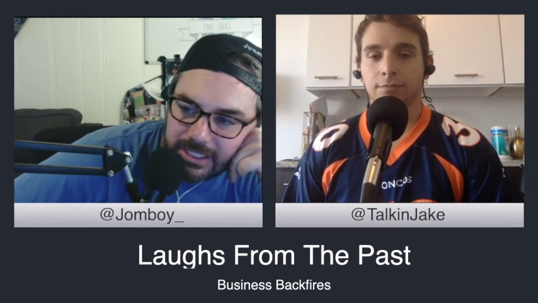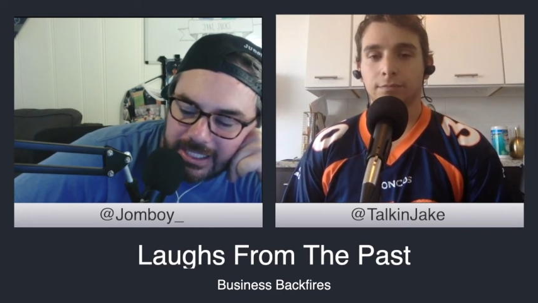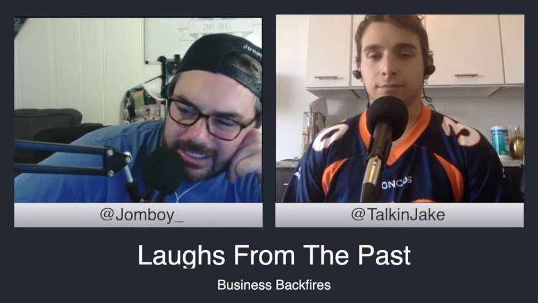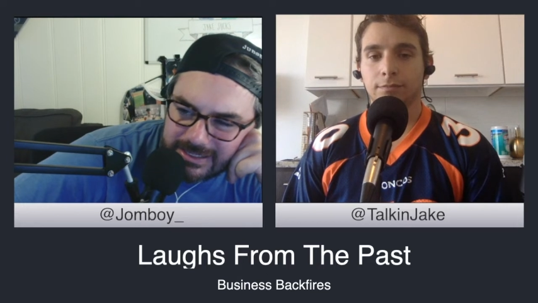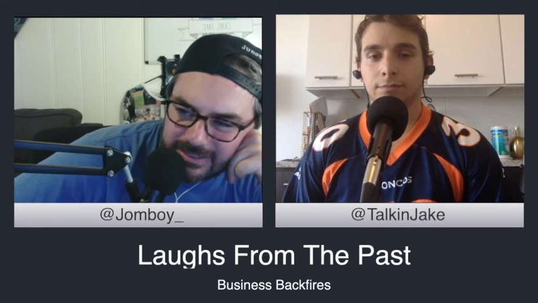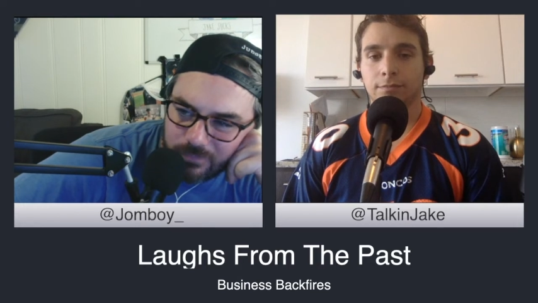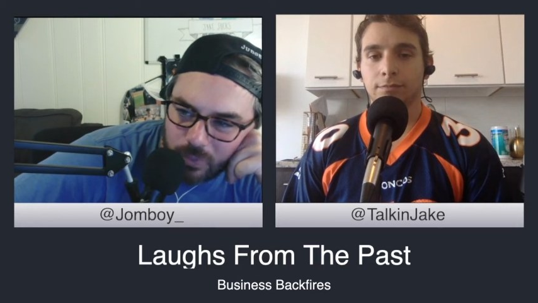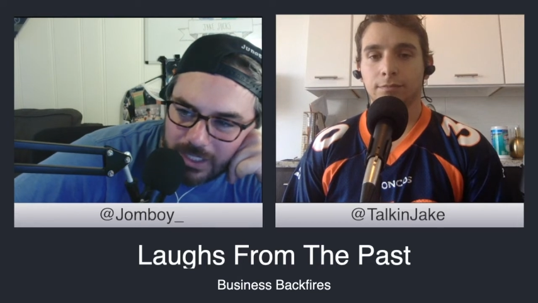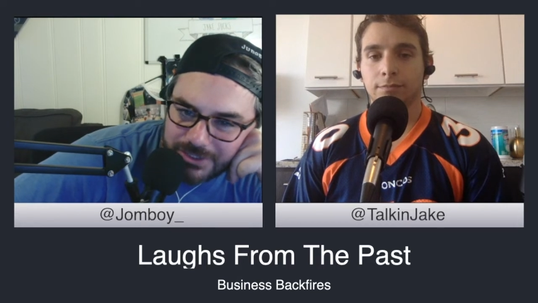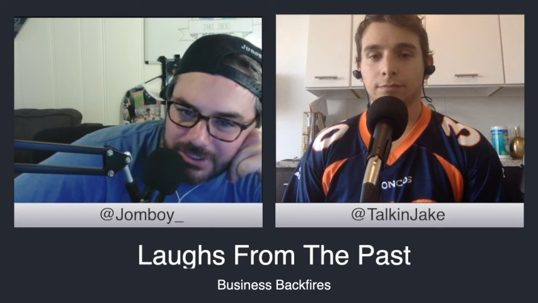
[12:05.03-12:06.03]
Speaker 1: And instead of
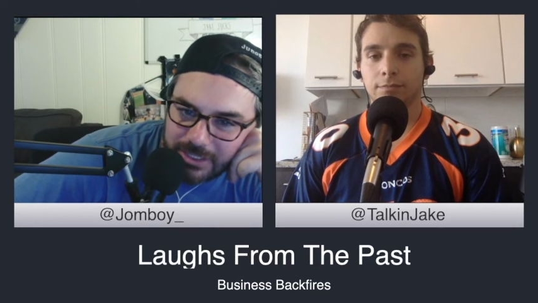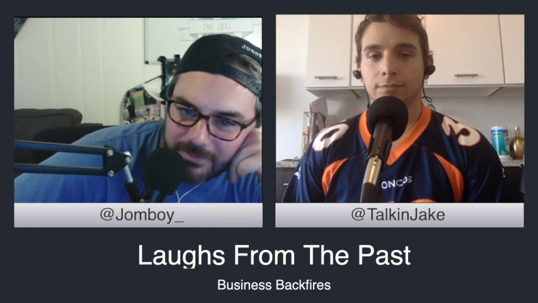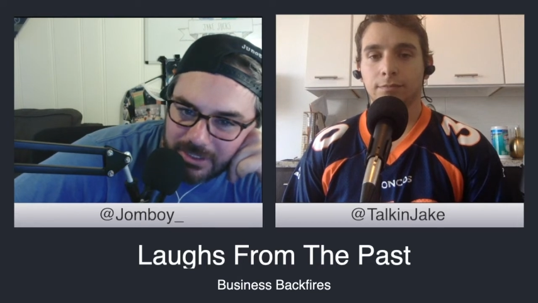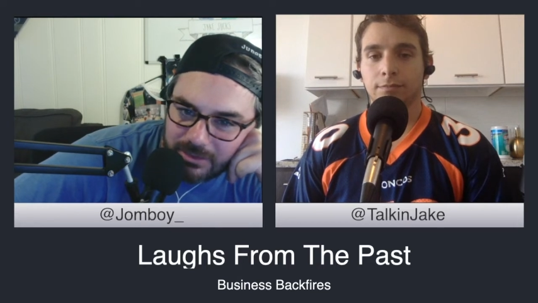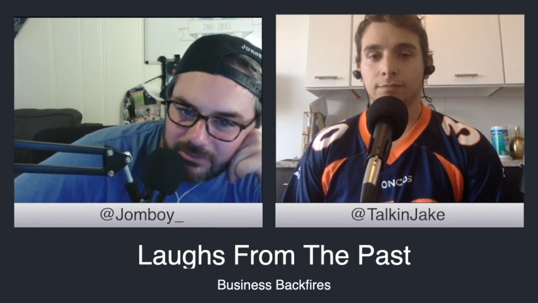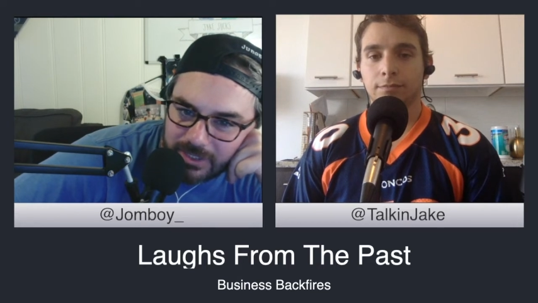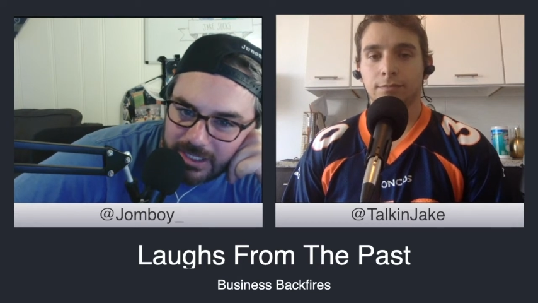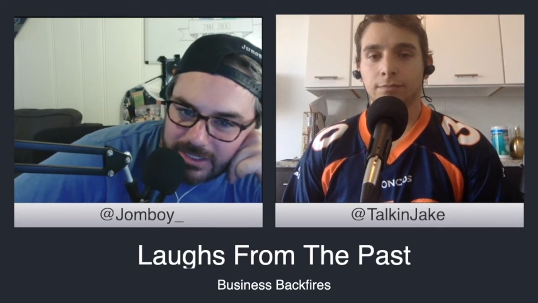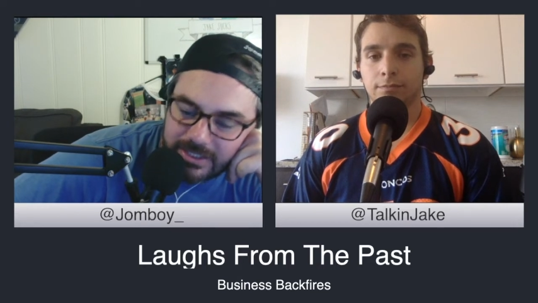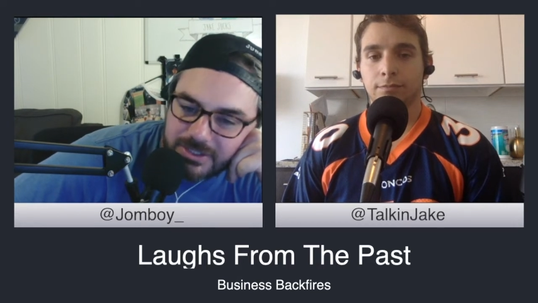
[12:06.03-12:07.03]
watching them in the three
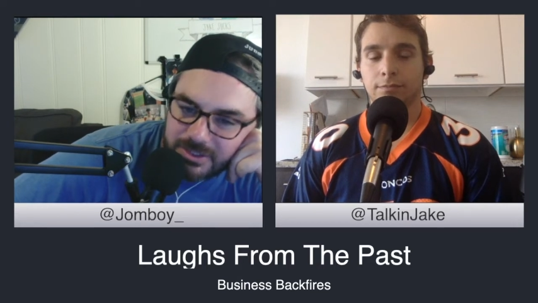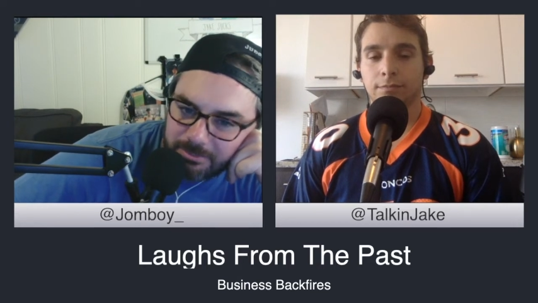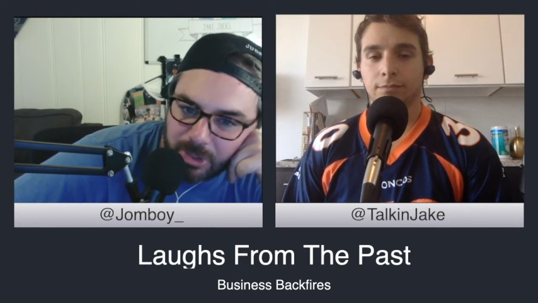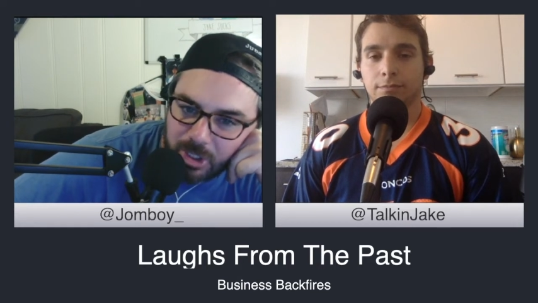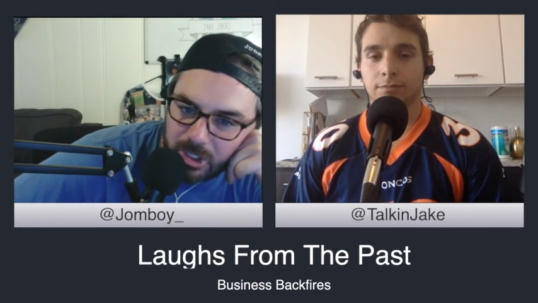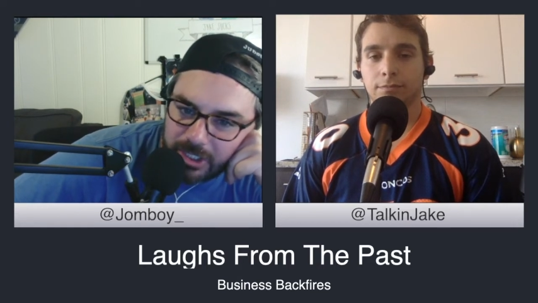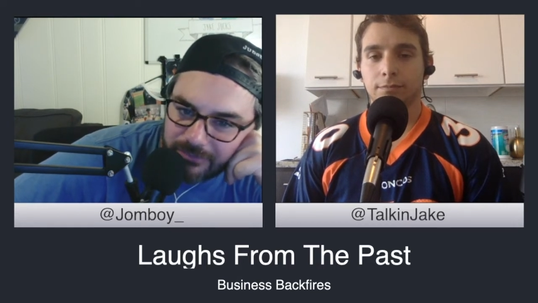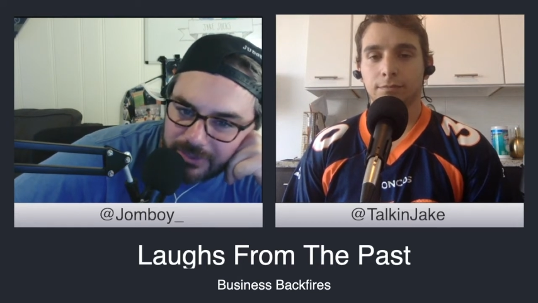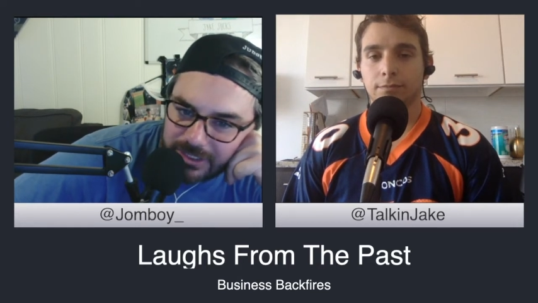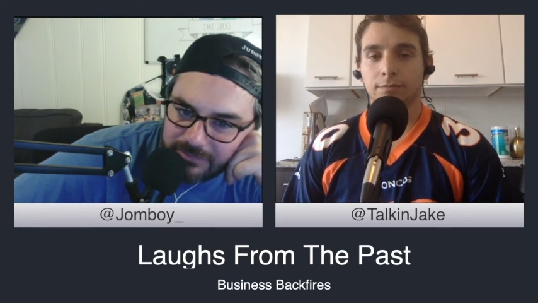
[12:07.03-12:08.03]
days, I'd just burn
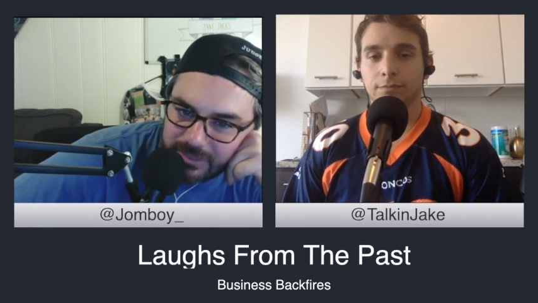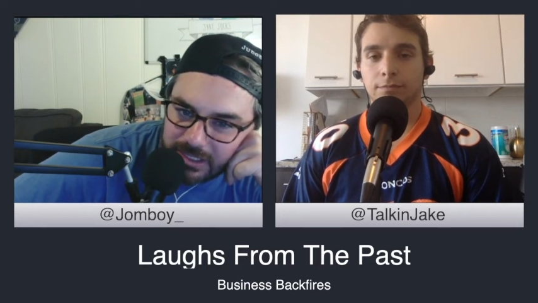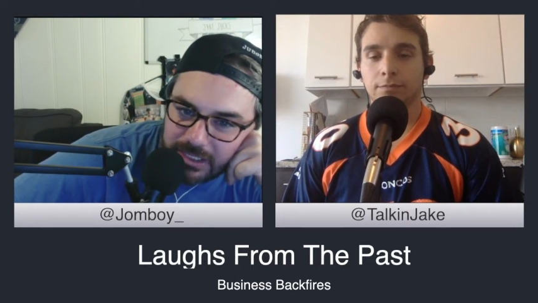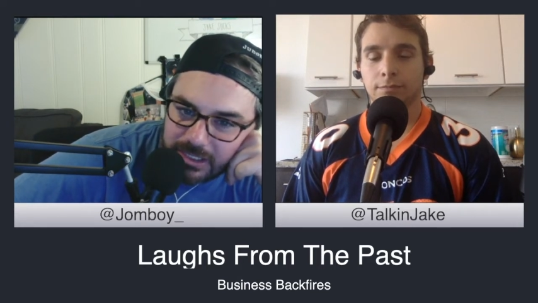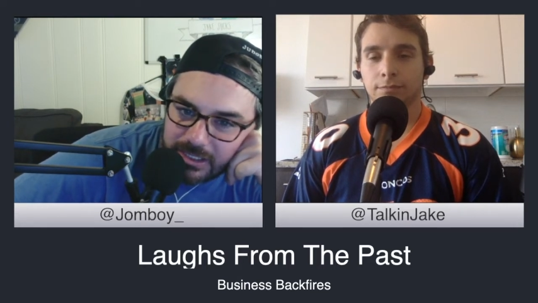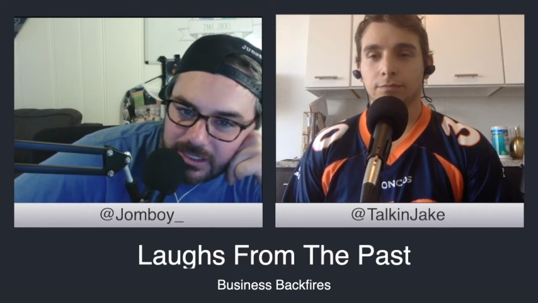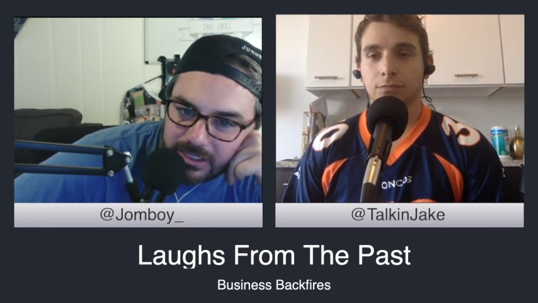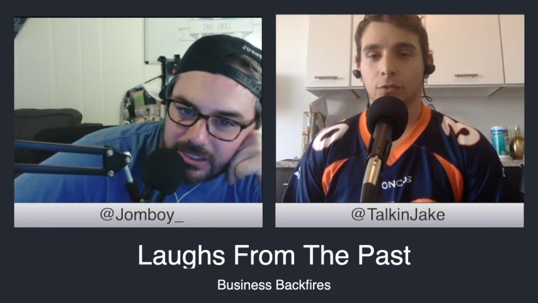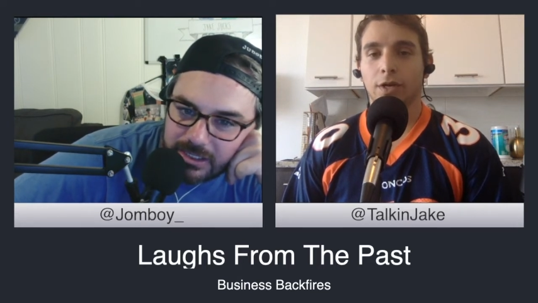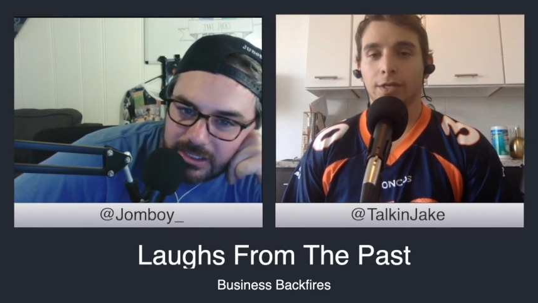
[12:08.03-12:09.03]
every D V D.
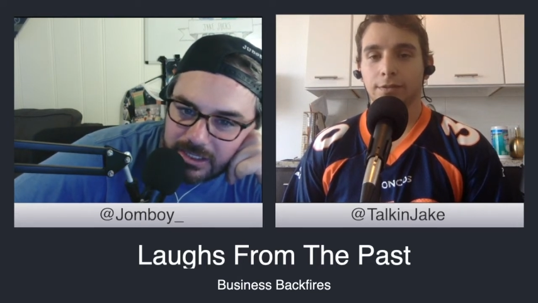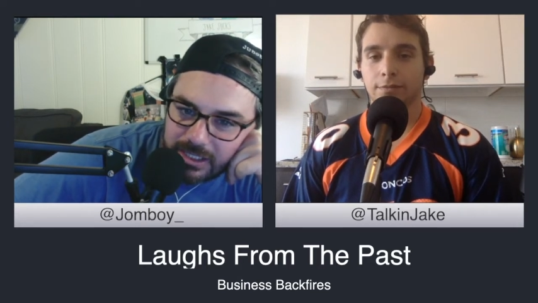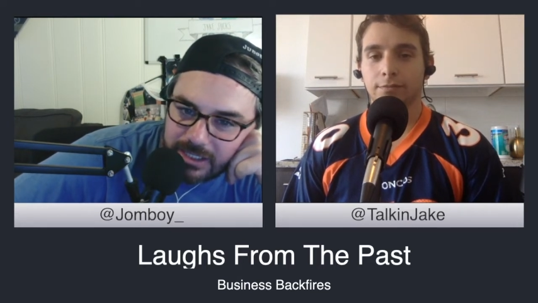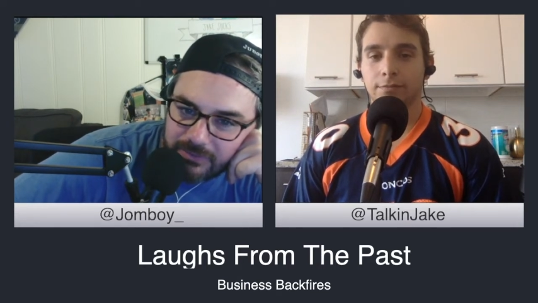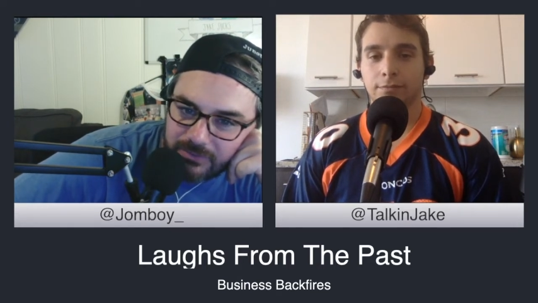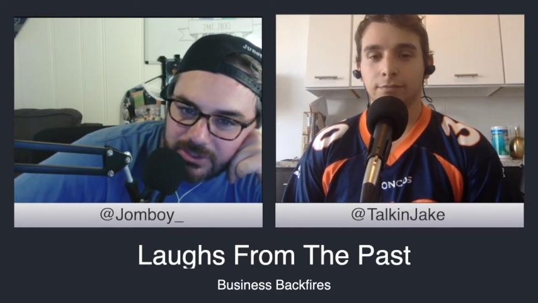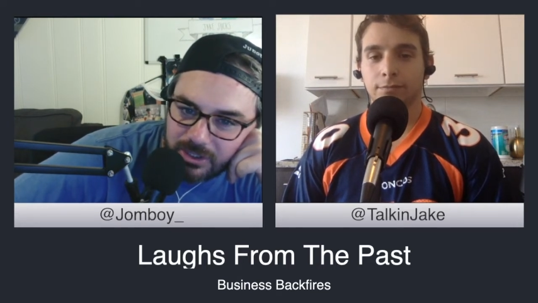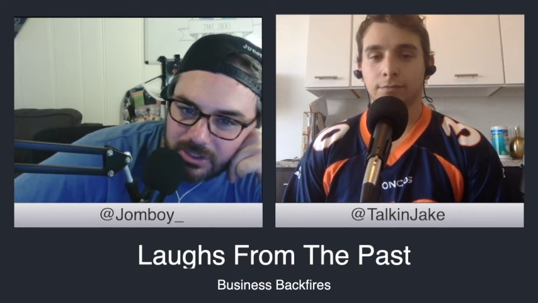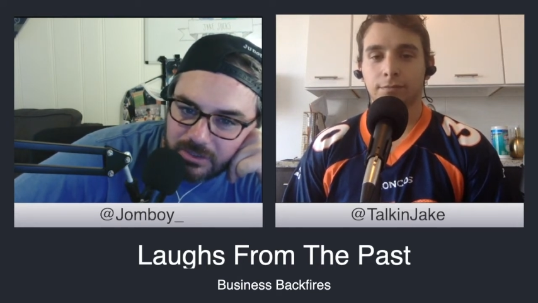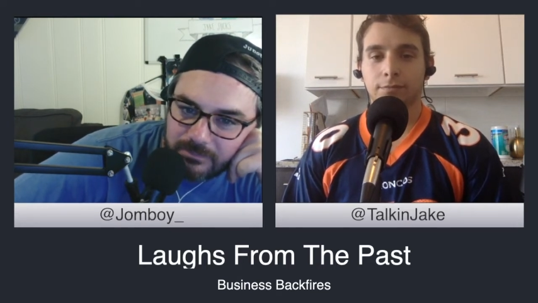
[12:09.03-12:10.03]
Right. And then
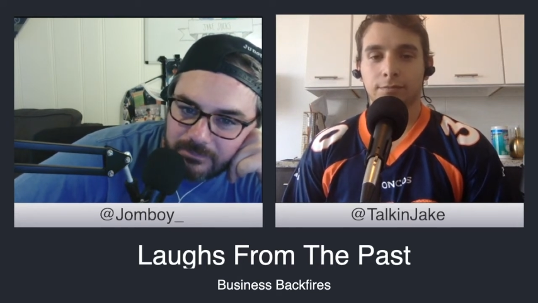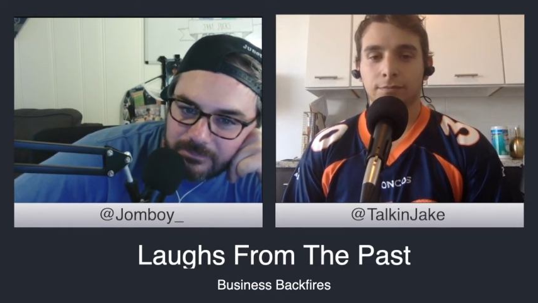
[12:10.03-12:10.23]
return them.